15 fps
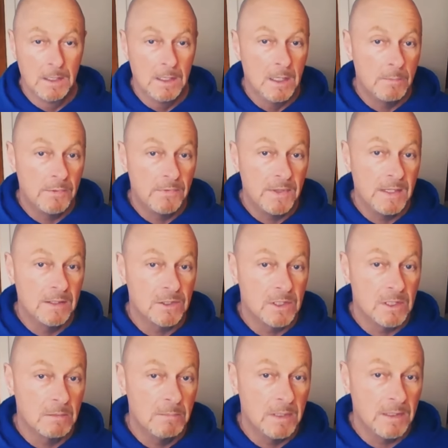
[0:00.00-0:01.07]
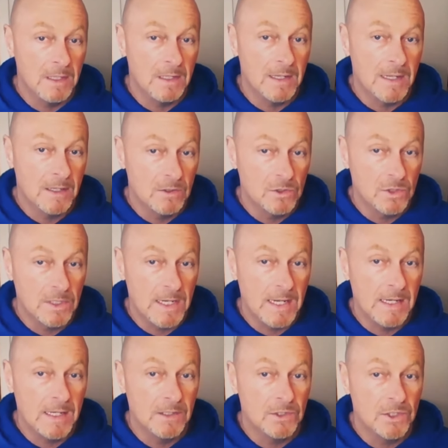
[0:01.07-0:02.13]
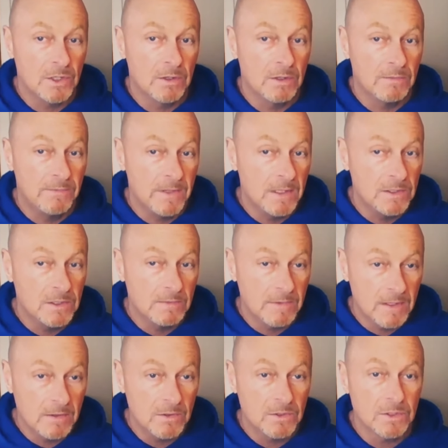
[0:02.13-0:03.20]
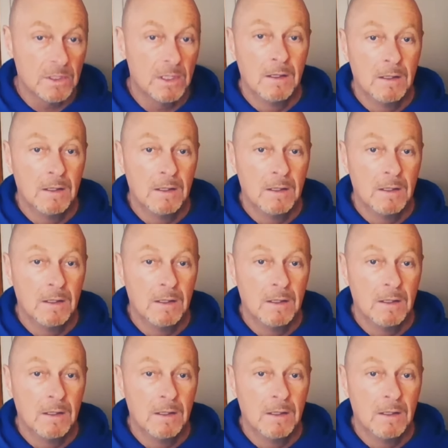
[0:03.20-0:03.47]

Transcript: Empathy is the ability to understand and share the feelings of others.